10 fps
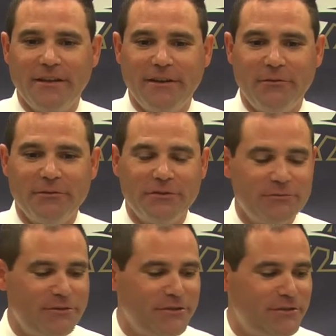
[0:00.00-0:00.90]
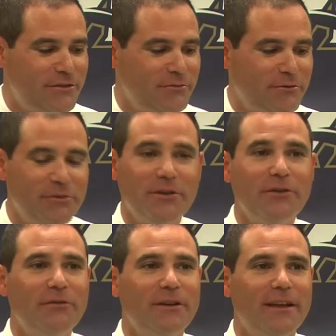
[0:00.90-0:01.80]
You know, we'll just do what we
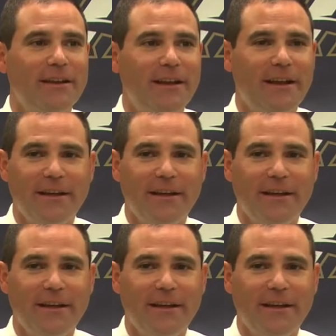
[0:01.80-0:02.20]
do, and